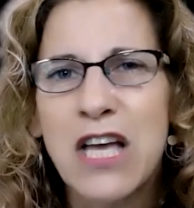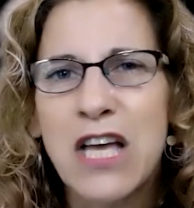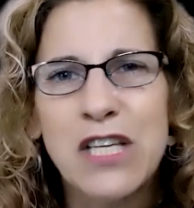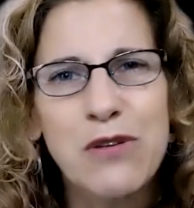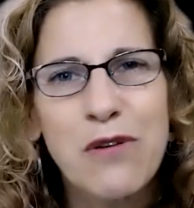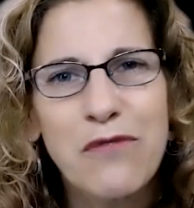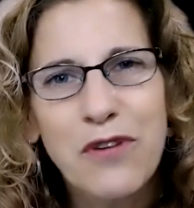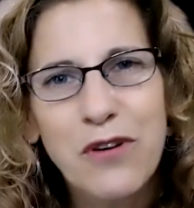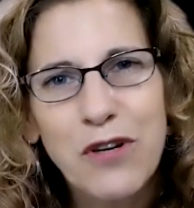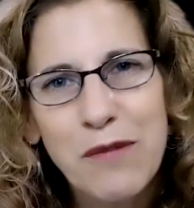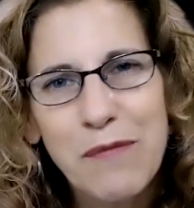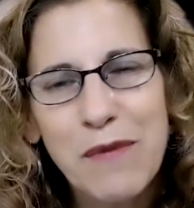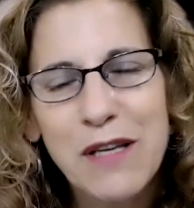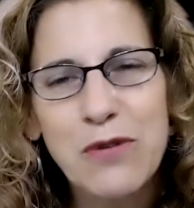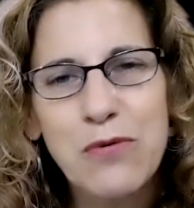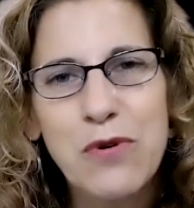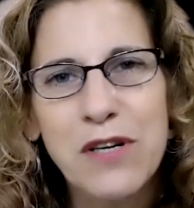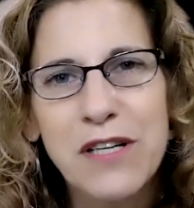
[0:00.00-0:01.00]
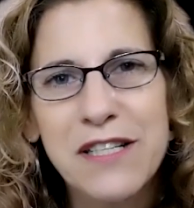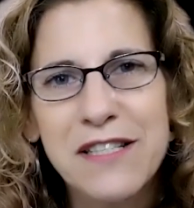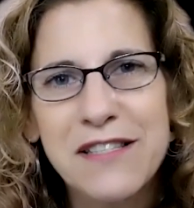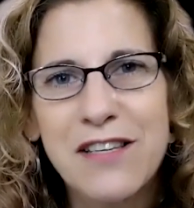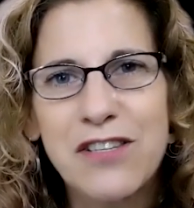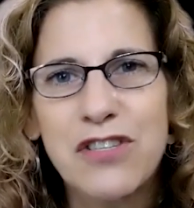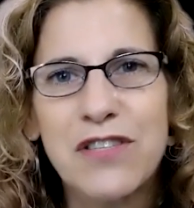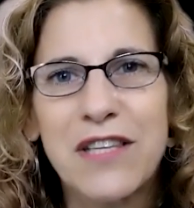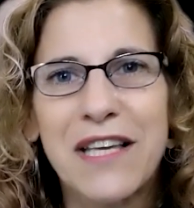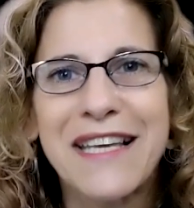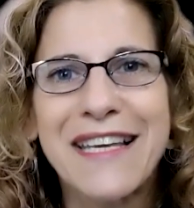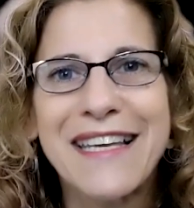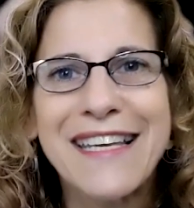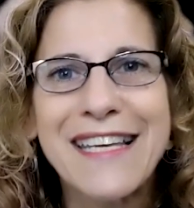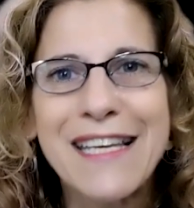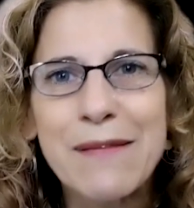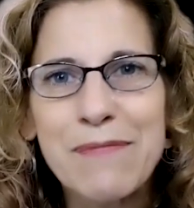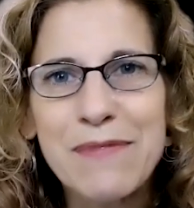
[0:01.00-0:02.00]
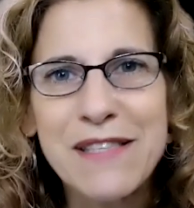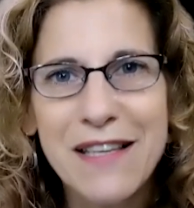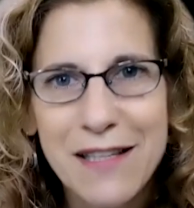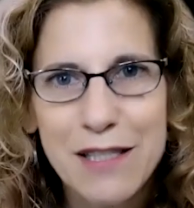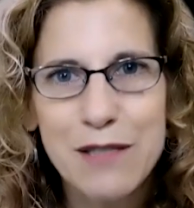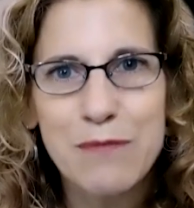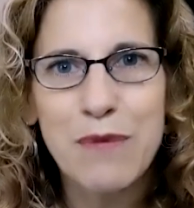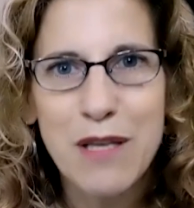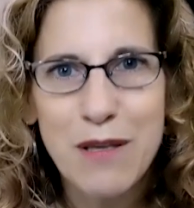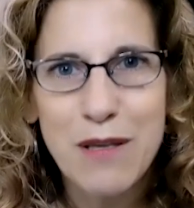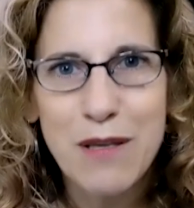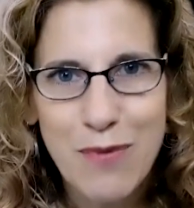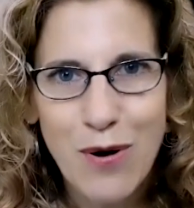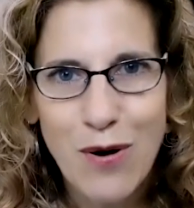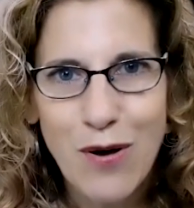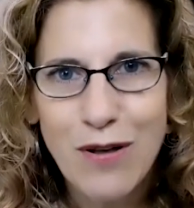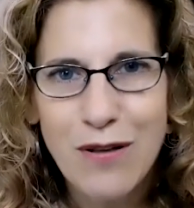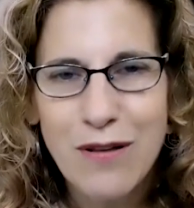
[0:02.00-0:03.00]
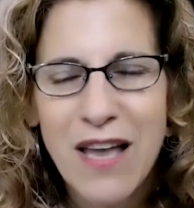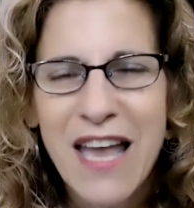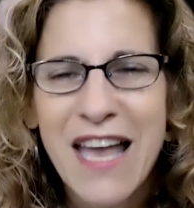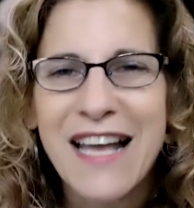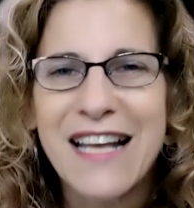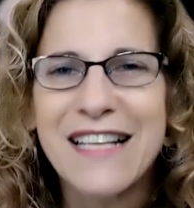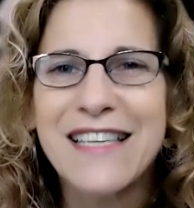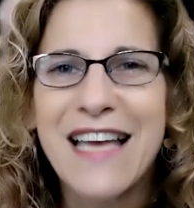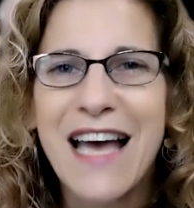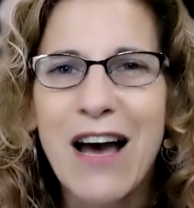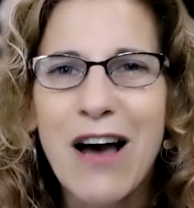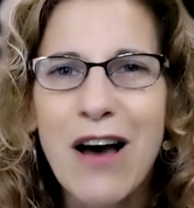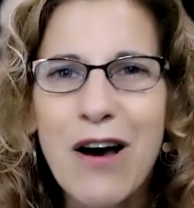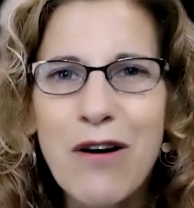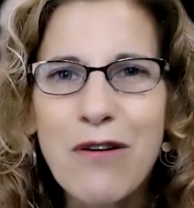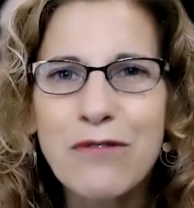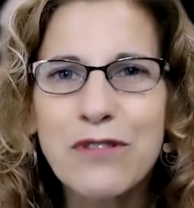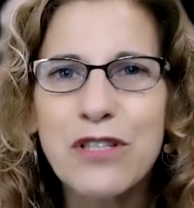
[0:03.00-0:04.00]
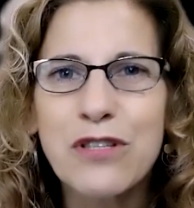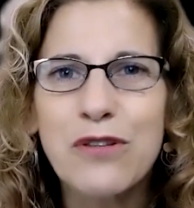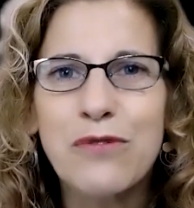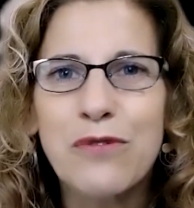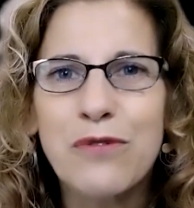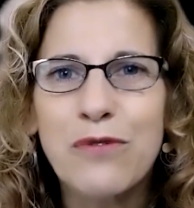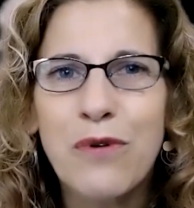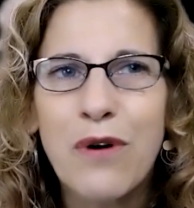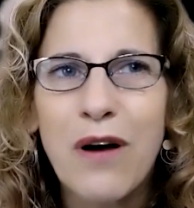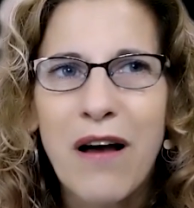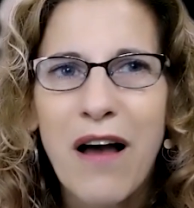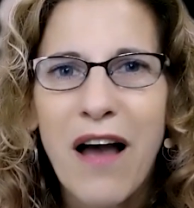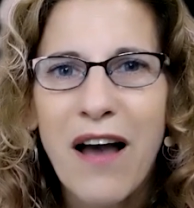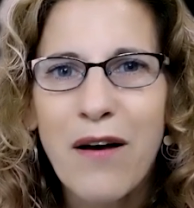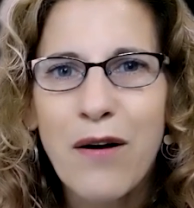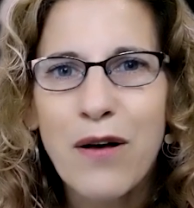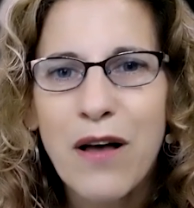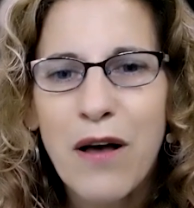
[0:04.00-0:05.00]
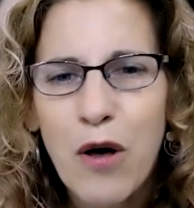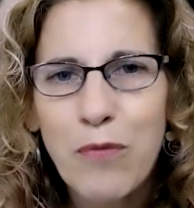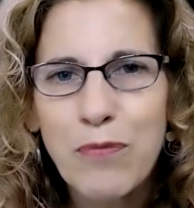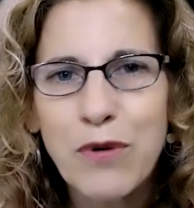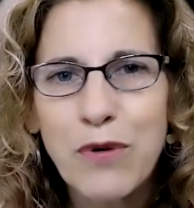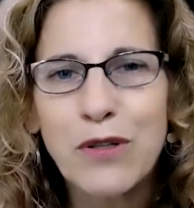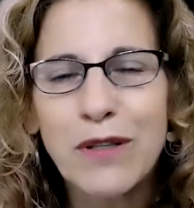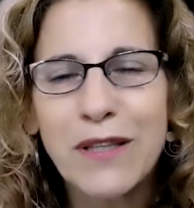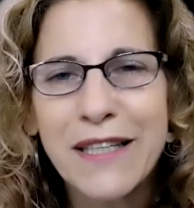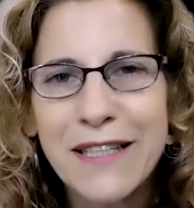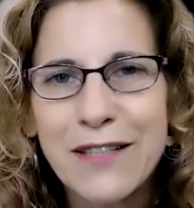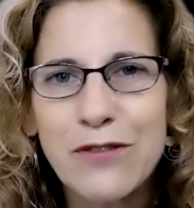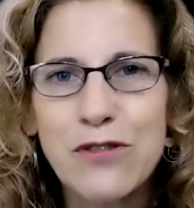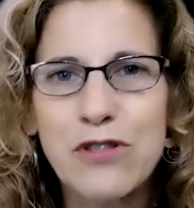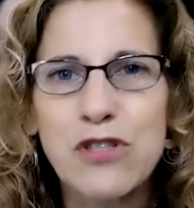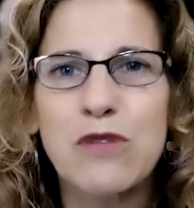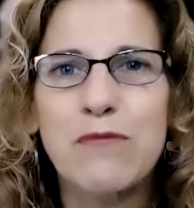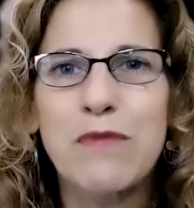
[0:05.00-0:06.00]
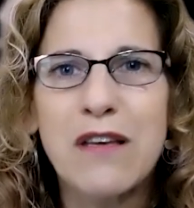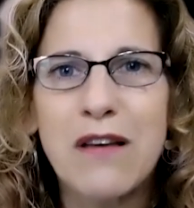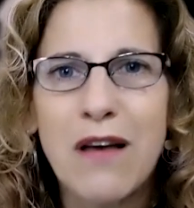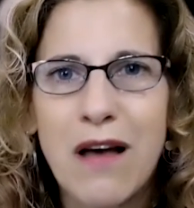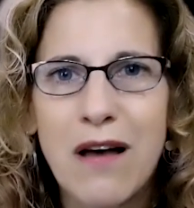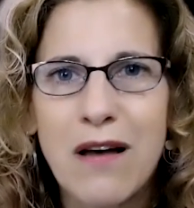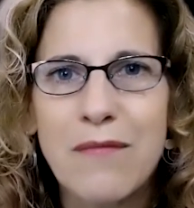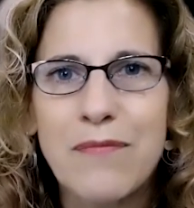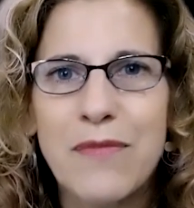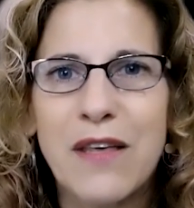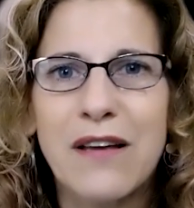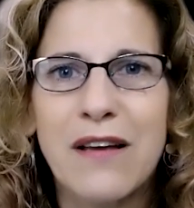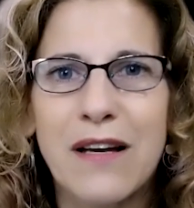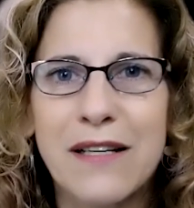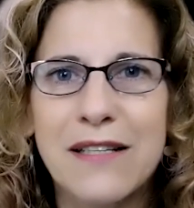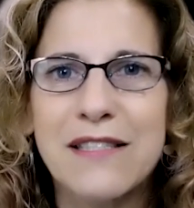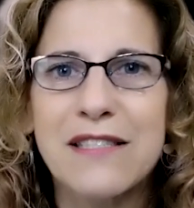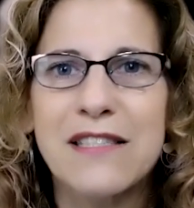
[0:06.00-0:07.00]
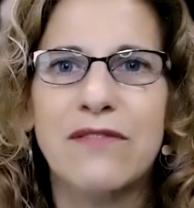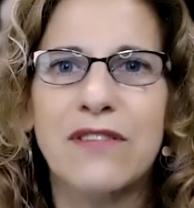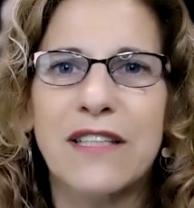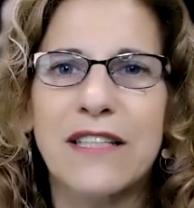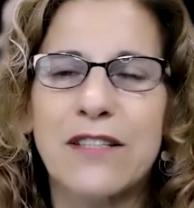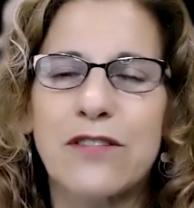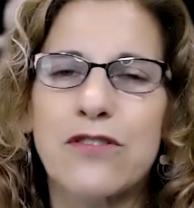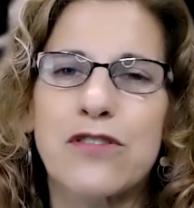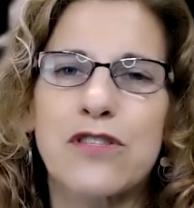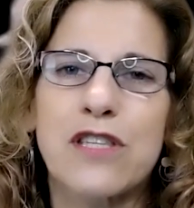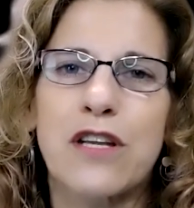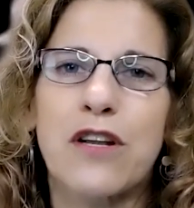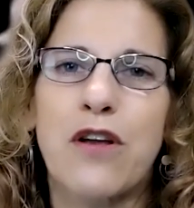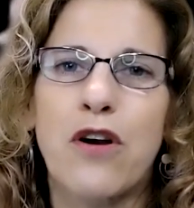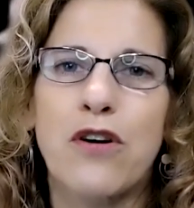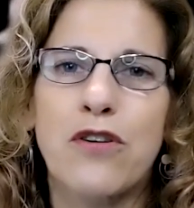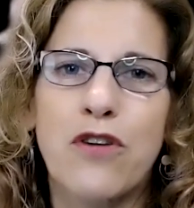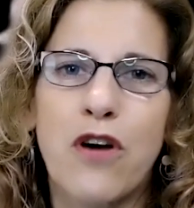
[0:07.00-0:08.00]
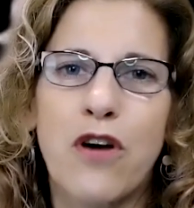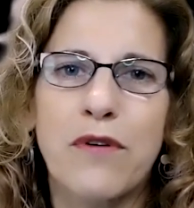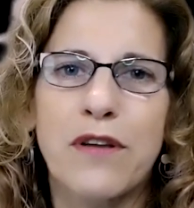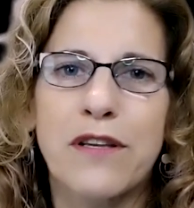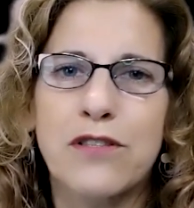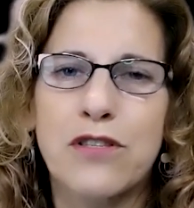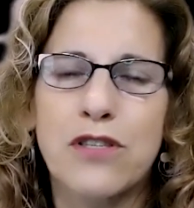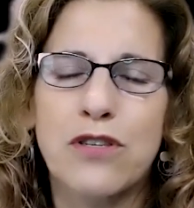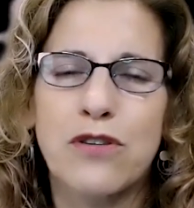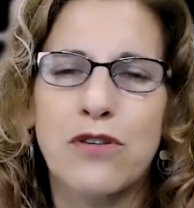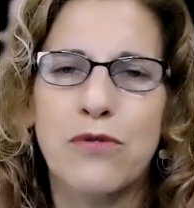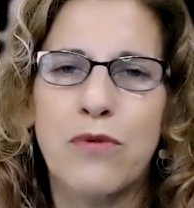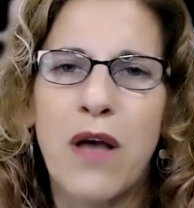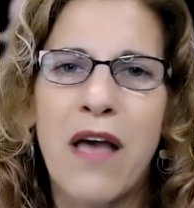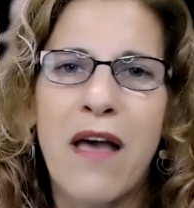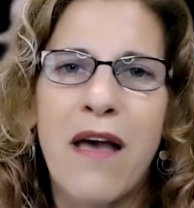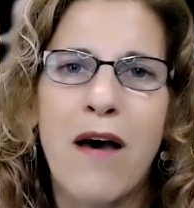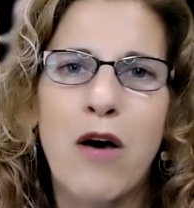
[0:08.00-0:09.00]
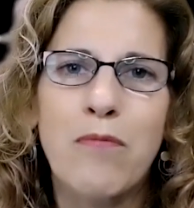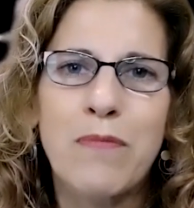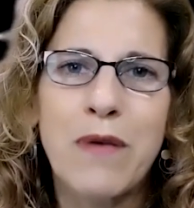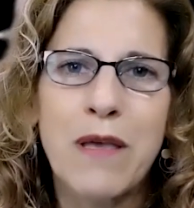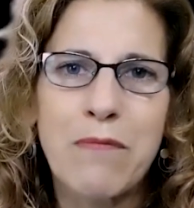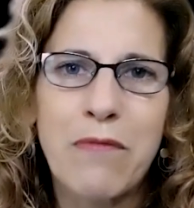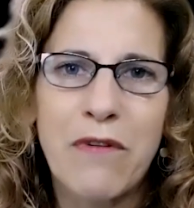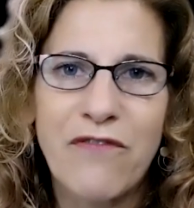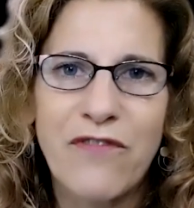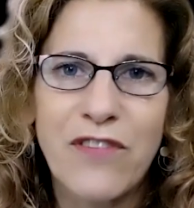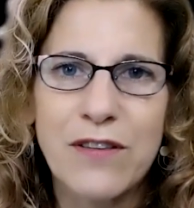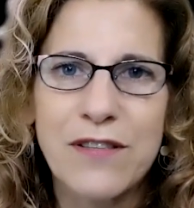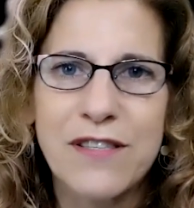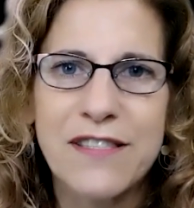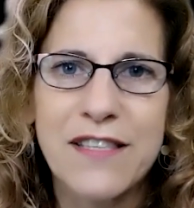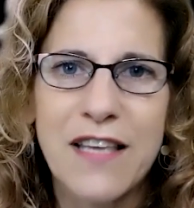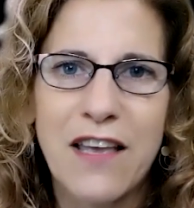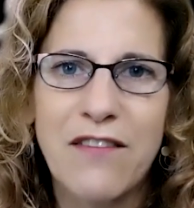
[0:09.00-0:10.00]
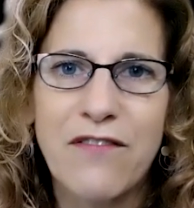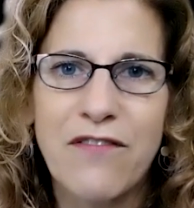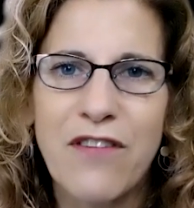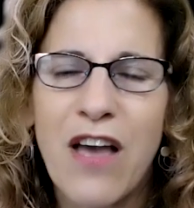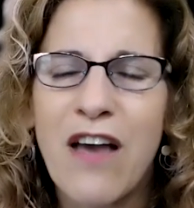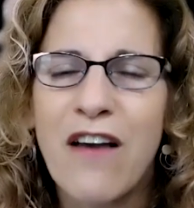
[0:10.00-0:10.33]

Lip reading: So if you're going to be an organization that keeps its people, it's how do you help your leaders to become the kinds of leaders that are going to help people feel safe,